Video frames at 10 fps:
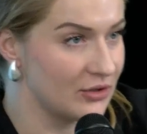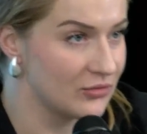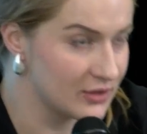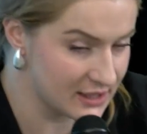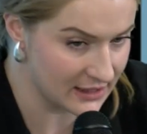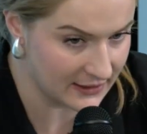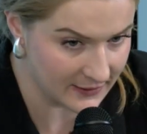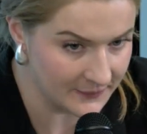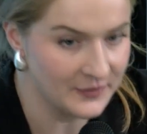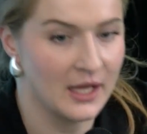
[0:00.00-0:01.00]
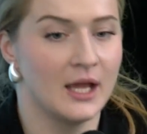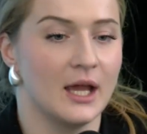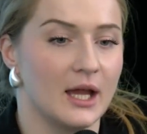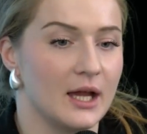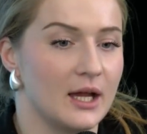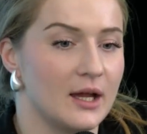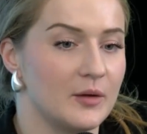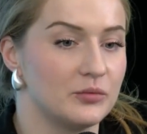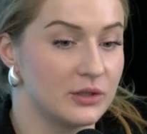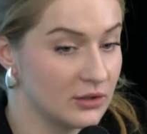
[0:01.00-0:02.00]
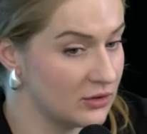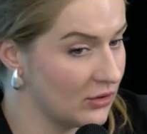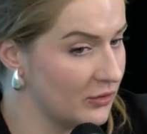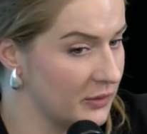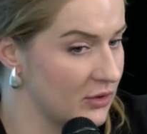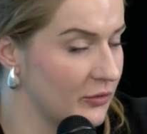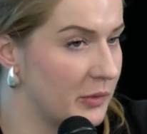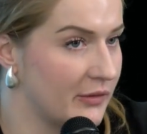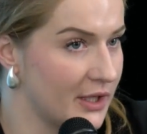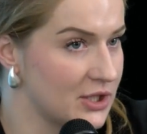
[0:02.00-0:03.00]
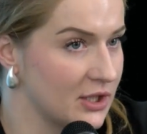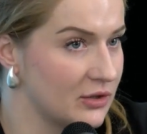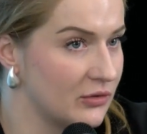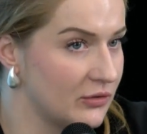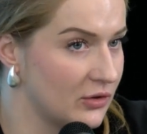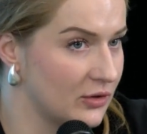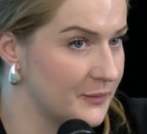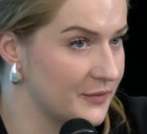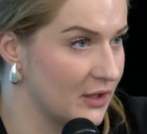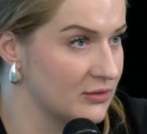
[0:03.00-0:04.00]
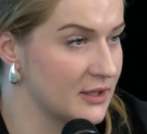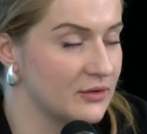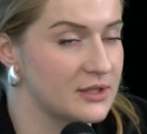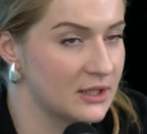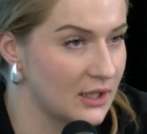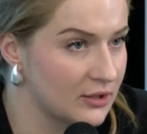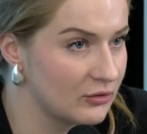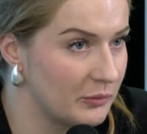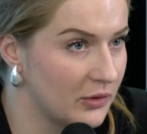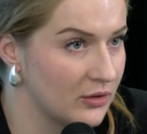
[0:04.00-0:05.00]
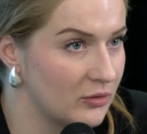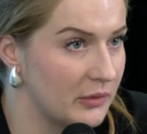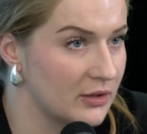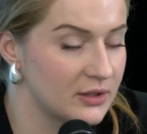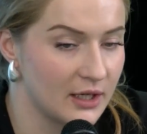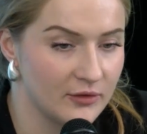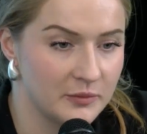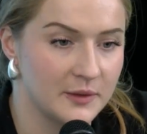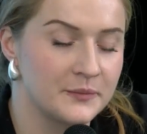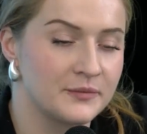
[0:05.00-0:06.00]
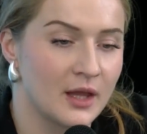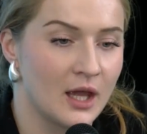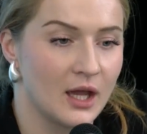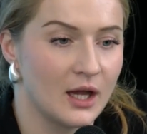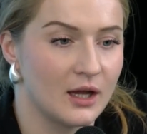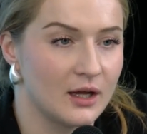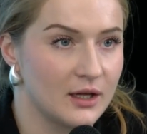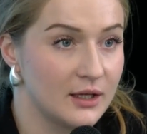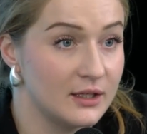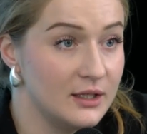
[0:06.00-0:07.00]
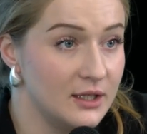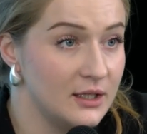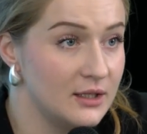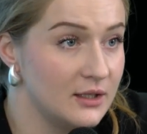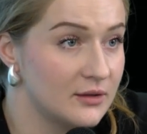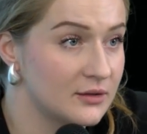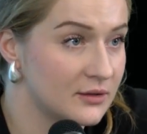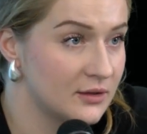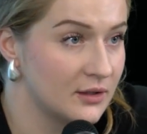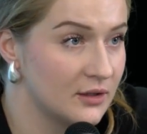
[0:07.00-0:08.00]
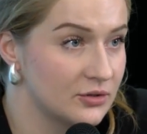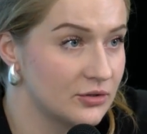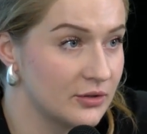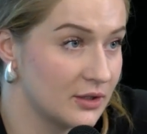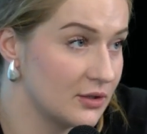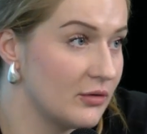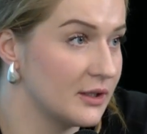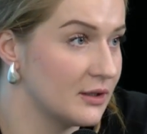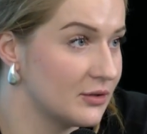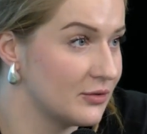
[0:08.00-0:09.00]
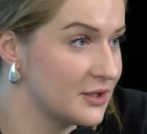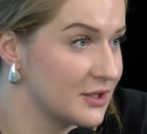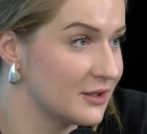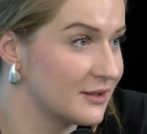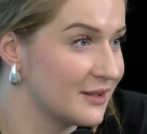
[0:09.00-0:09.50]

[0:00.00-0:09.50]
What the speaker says: and insights for your resolution. And get ready for new sectoral standards on ACBT. And